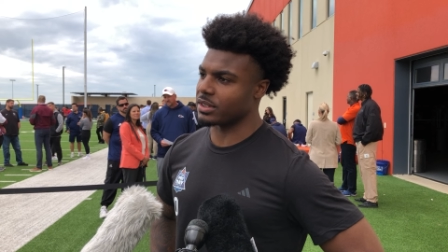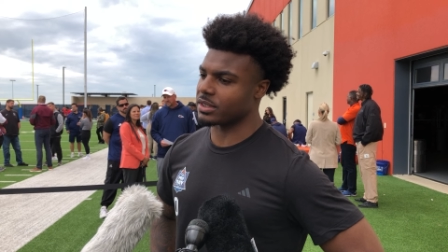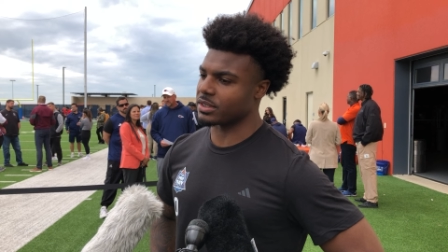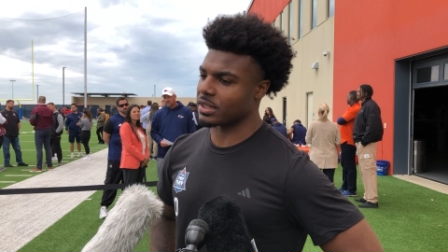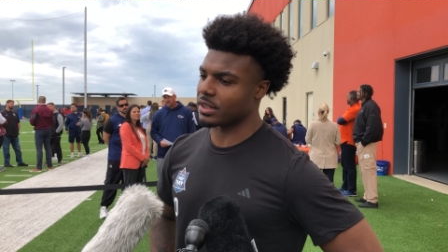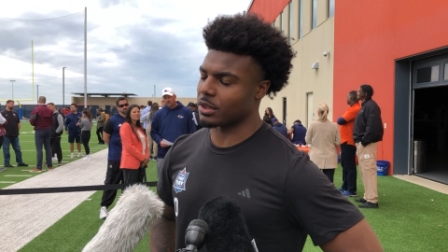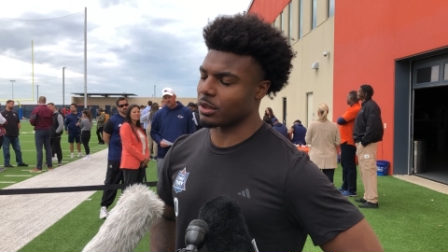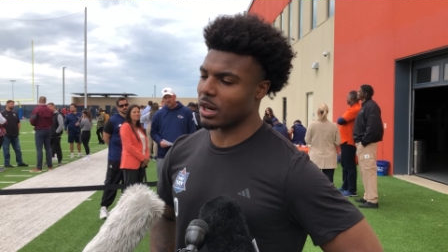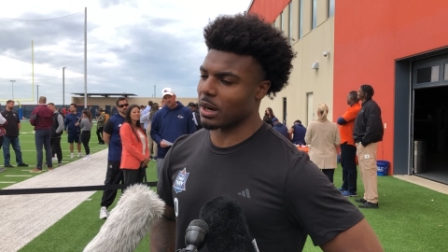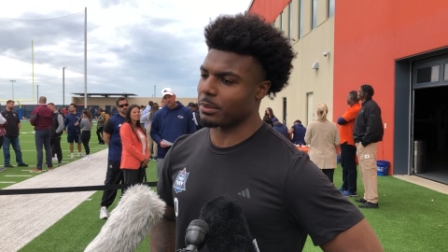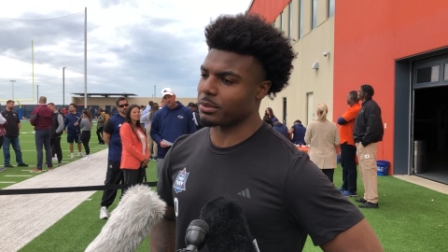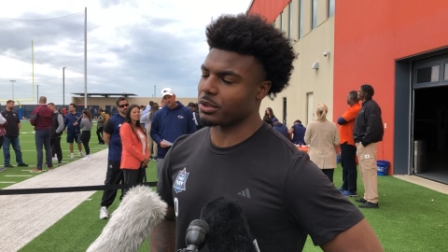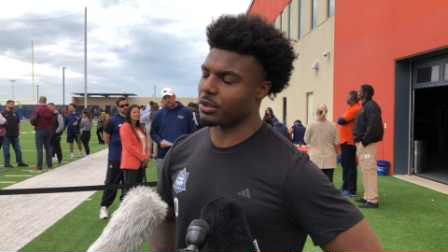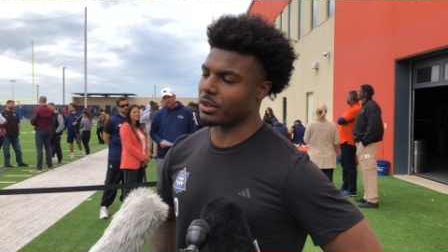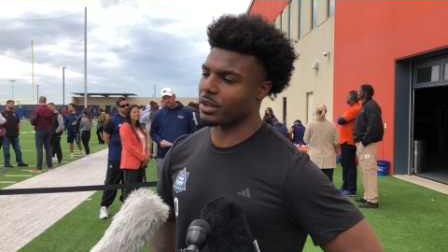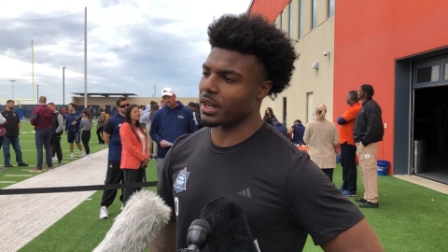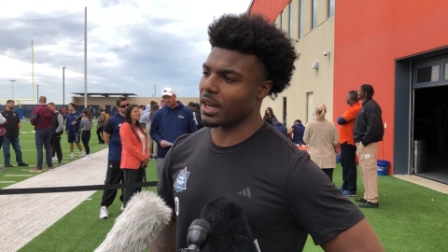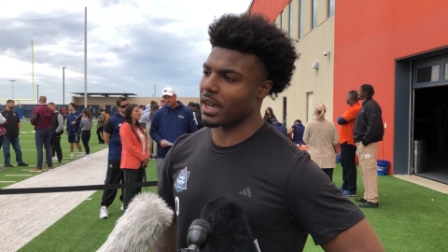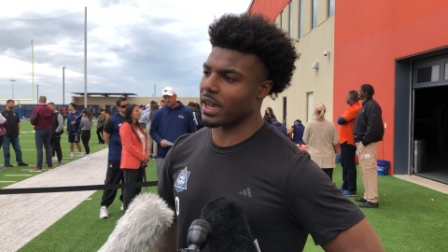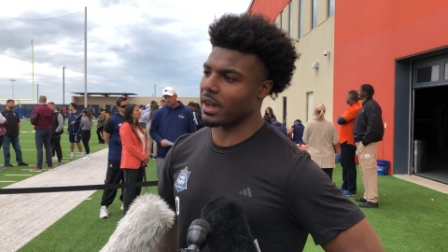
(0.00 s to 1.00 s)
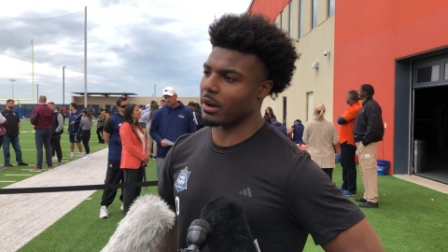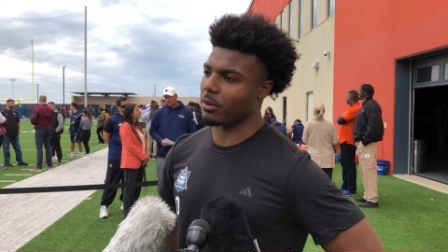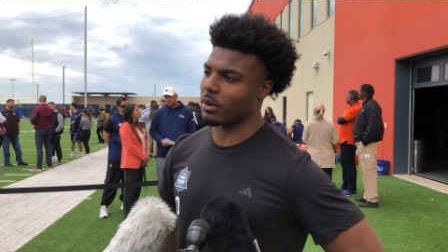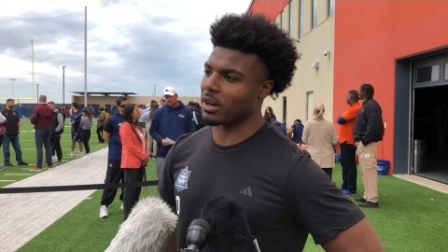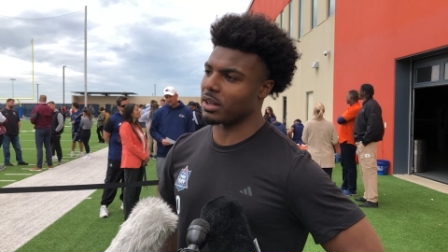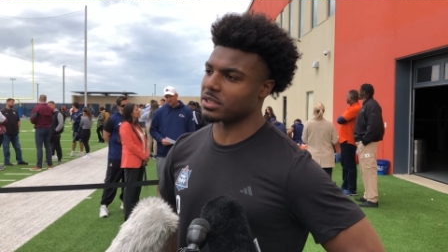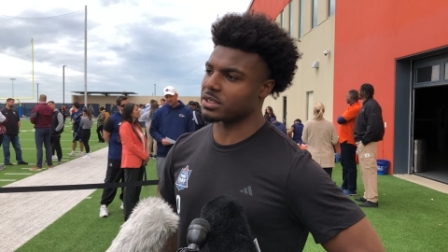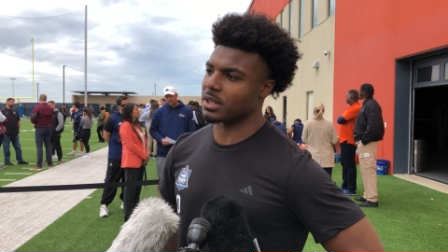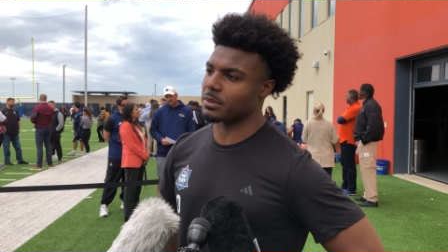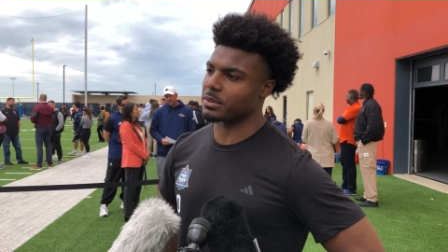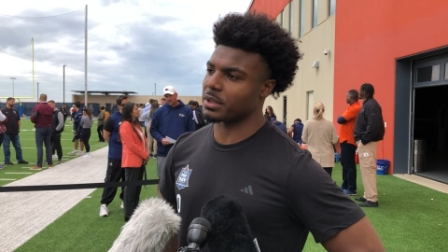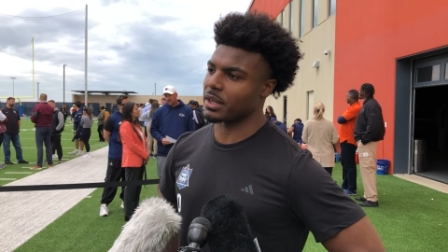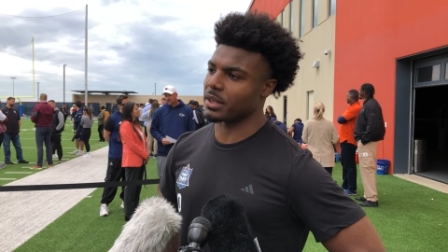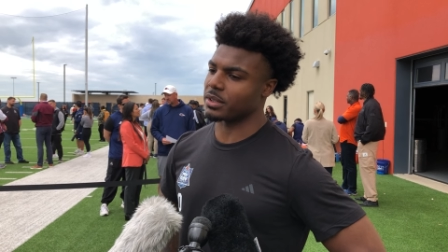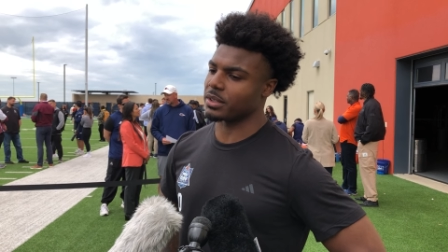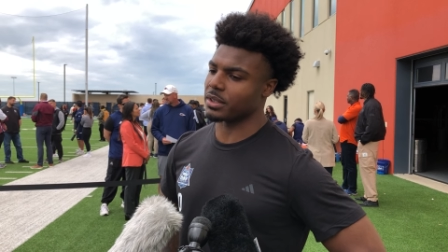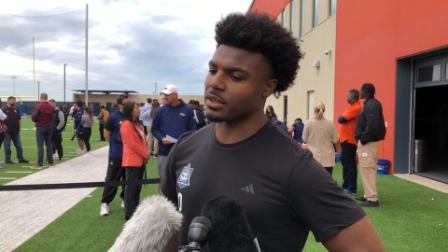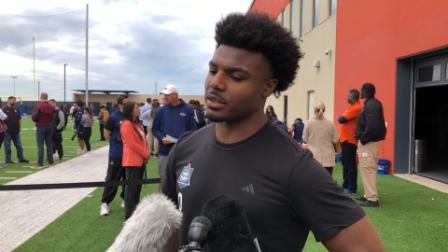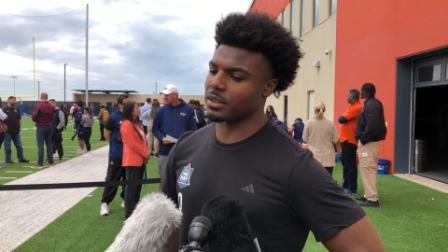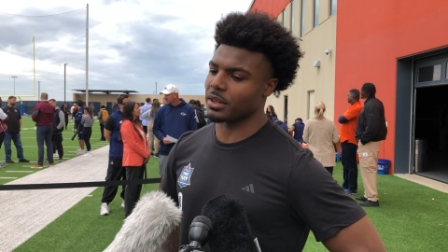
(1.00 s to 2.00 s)
single opportunity I had while I was up there
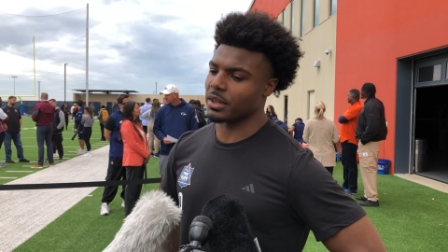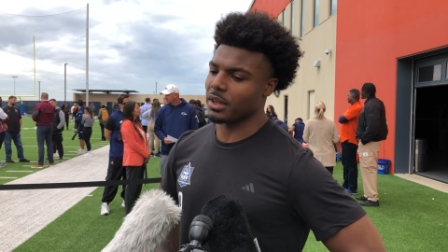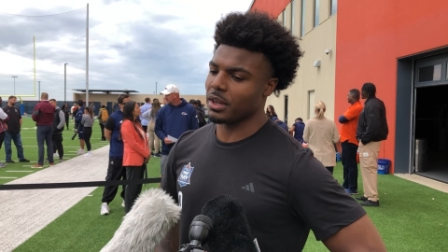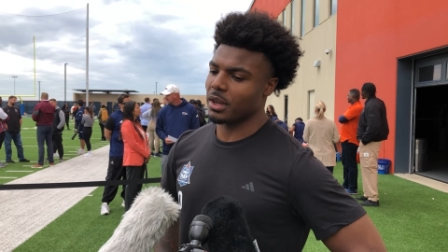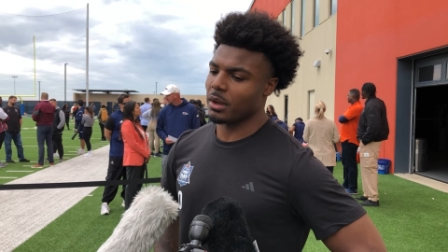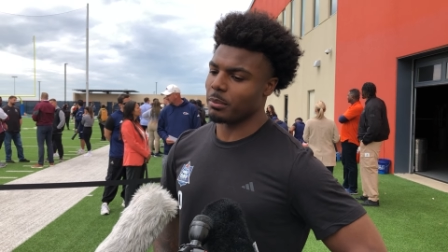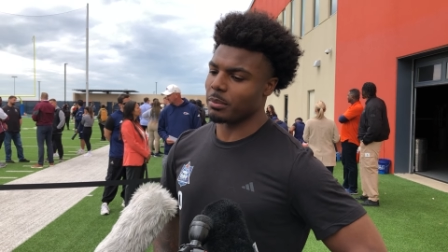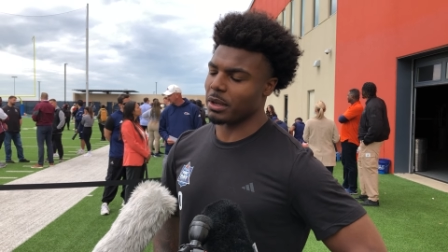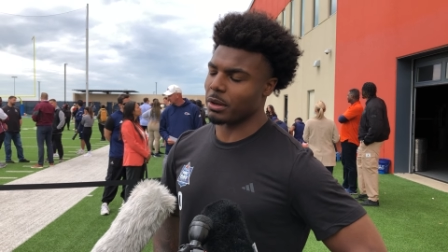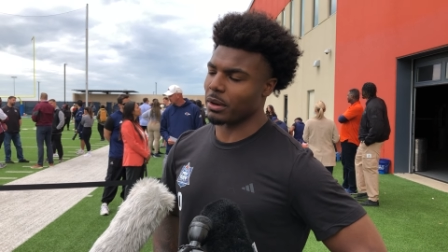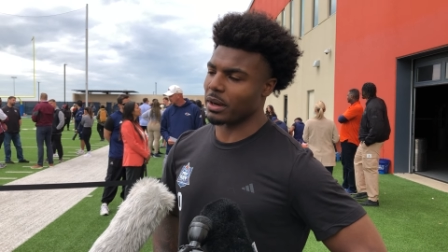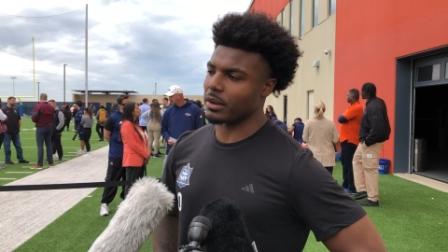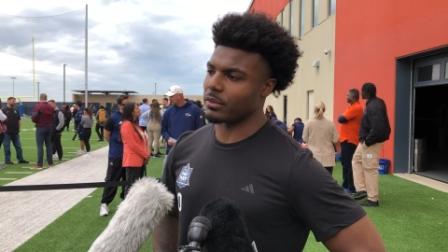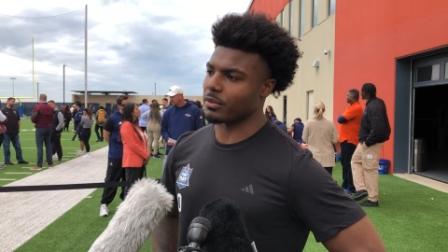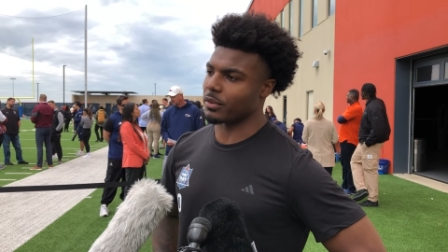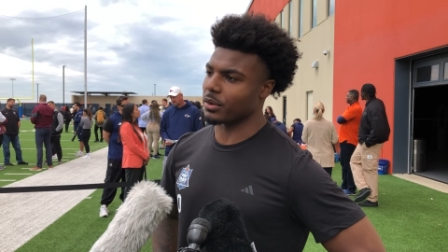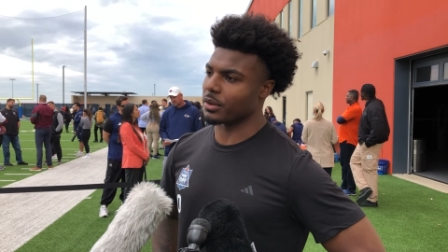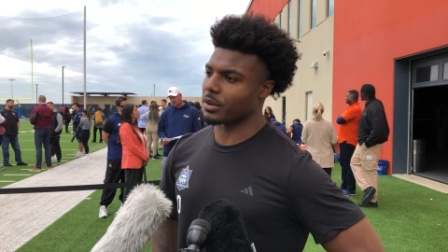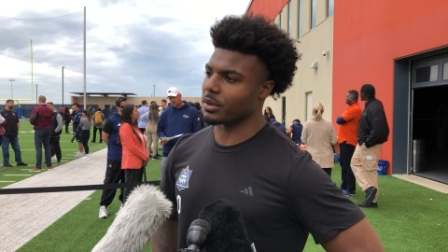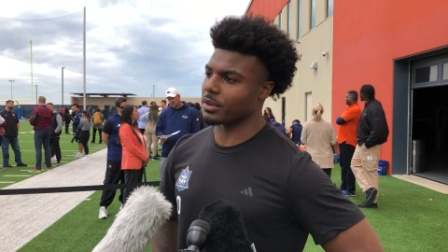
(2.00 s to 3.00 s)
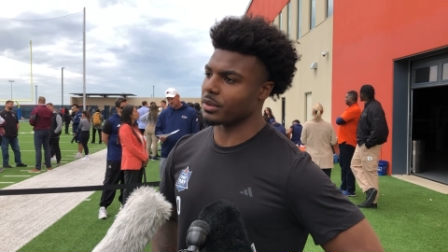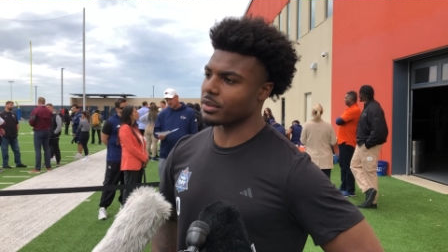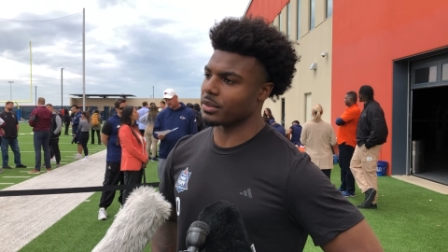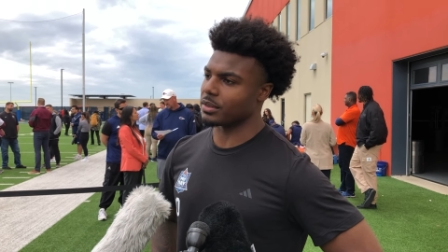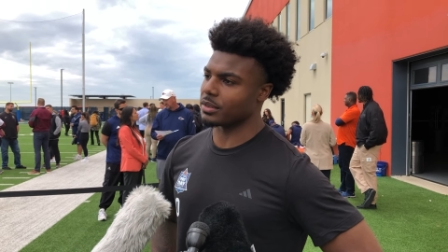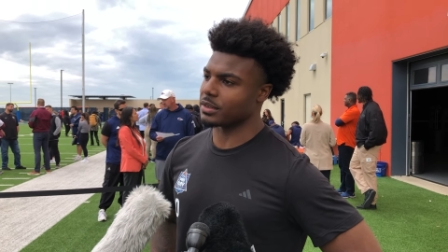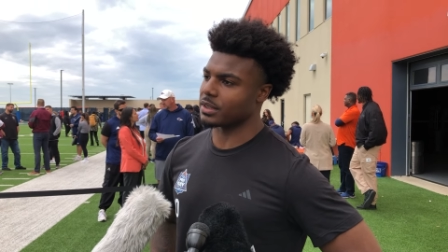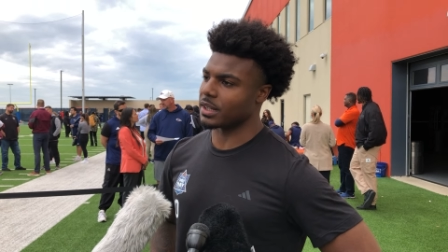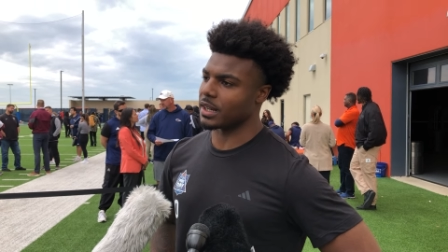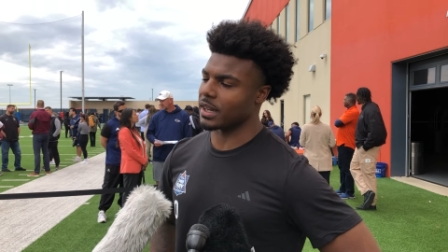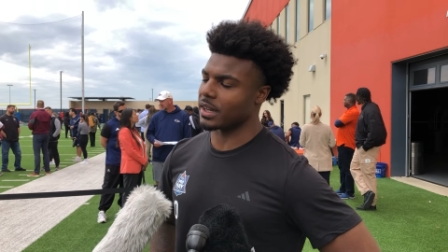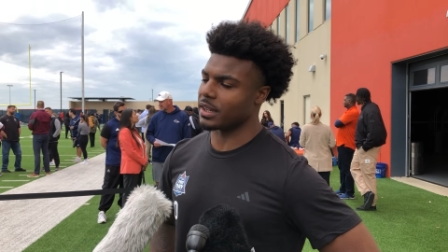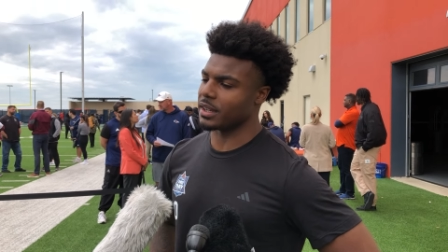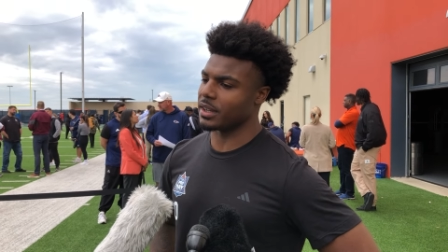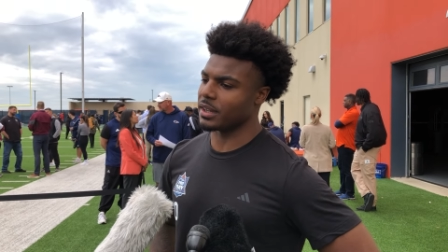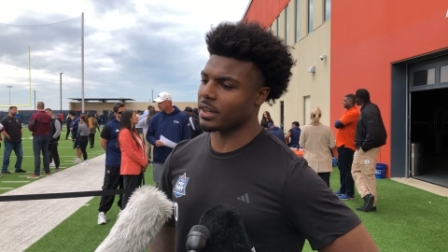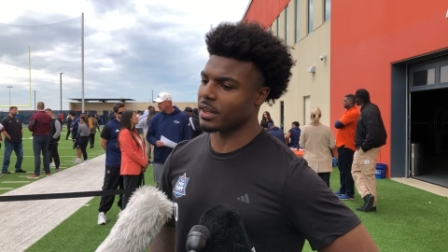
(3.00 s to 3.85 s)
to be ready for today.